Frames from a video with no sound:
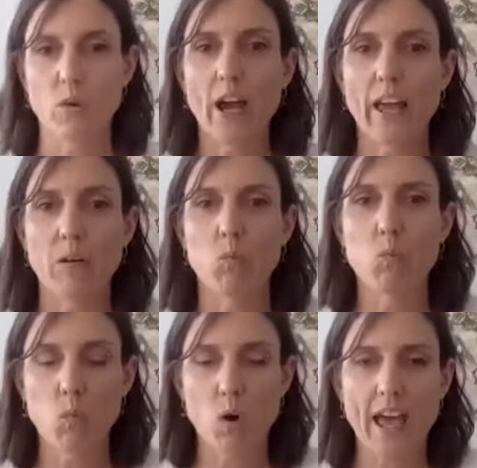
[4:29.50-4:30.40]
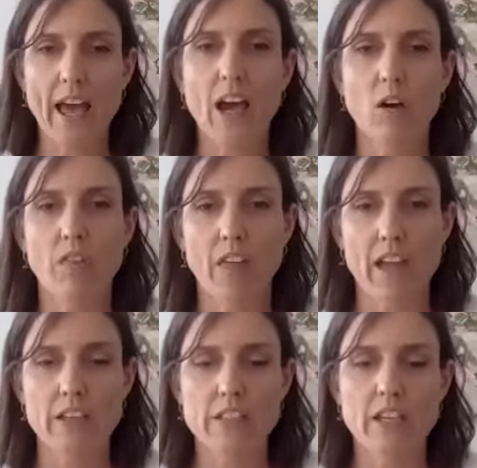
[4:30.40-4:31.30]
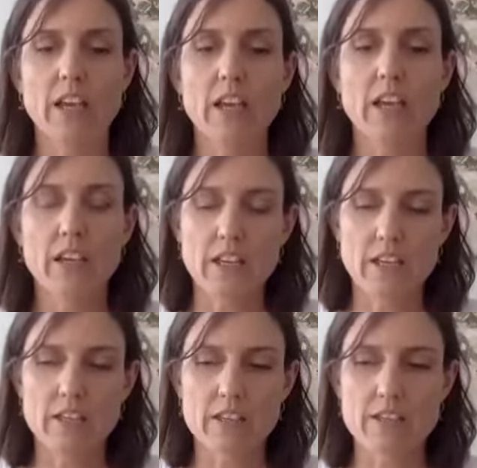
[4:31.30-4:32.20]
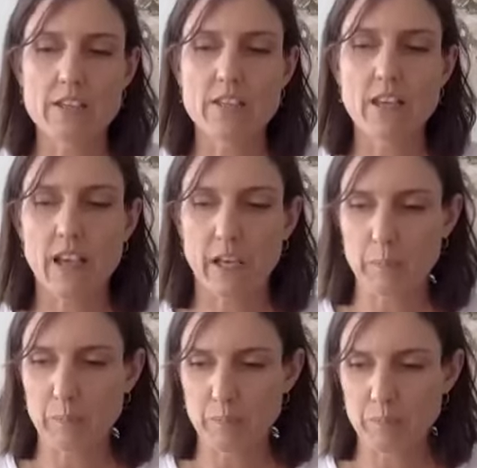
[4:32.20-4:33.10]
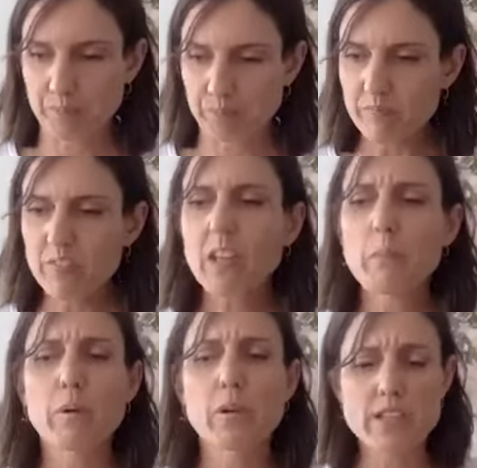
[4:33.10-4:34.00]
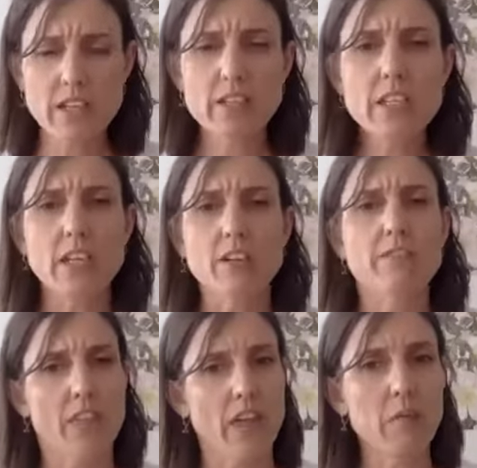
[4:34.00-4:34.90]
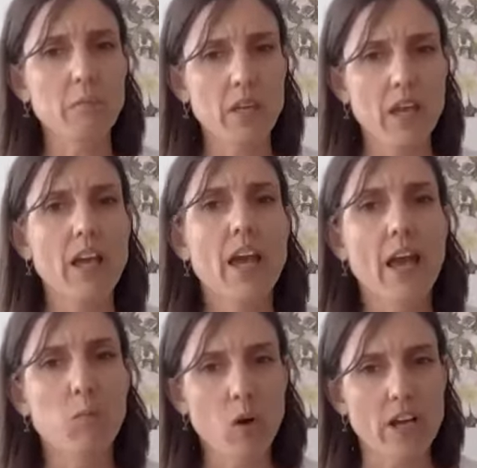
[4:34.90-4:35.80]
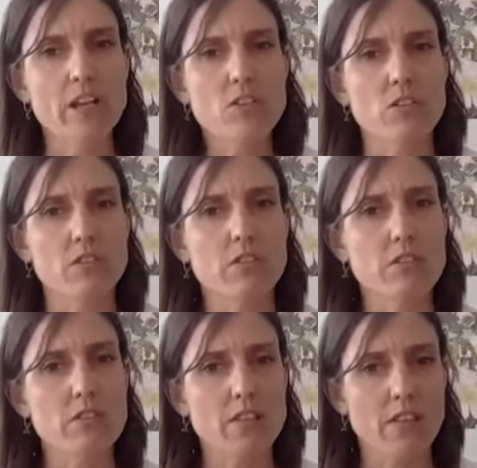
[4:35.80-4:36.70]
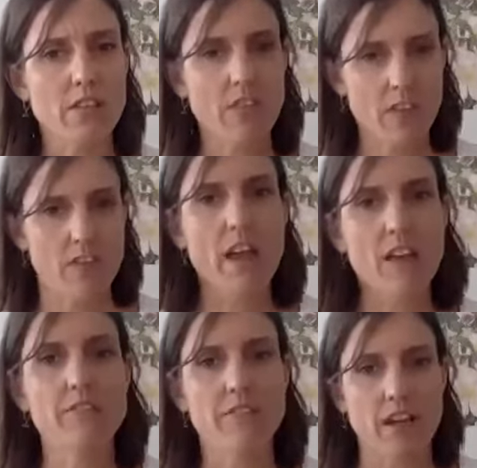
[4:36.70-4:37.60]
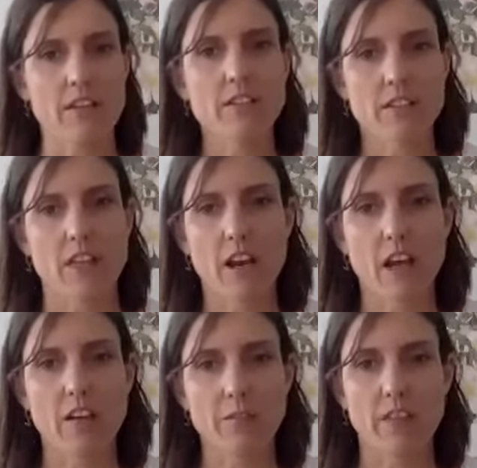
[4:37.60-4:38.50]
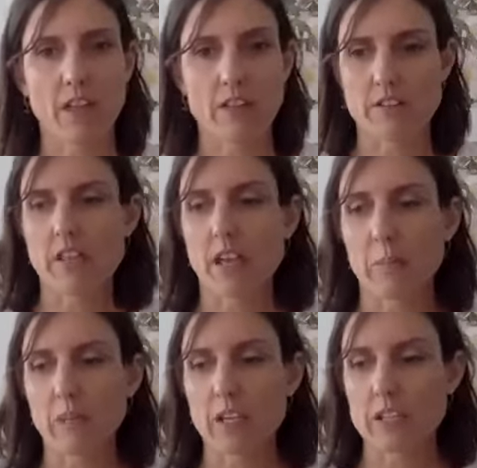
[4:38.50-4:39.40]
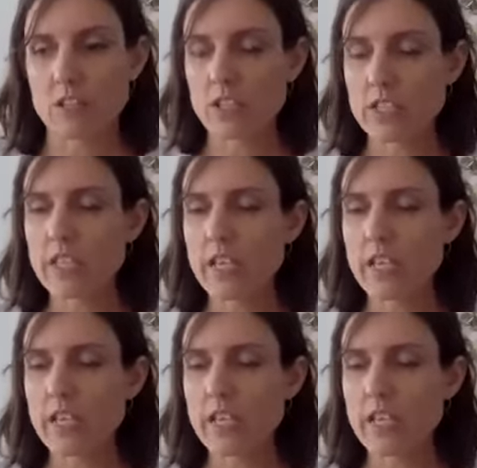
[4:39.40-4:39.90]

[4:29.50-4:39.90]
and how that is presenting for them and what issues that they face in their life with those conditions.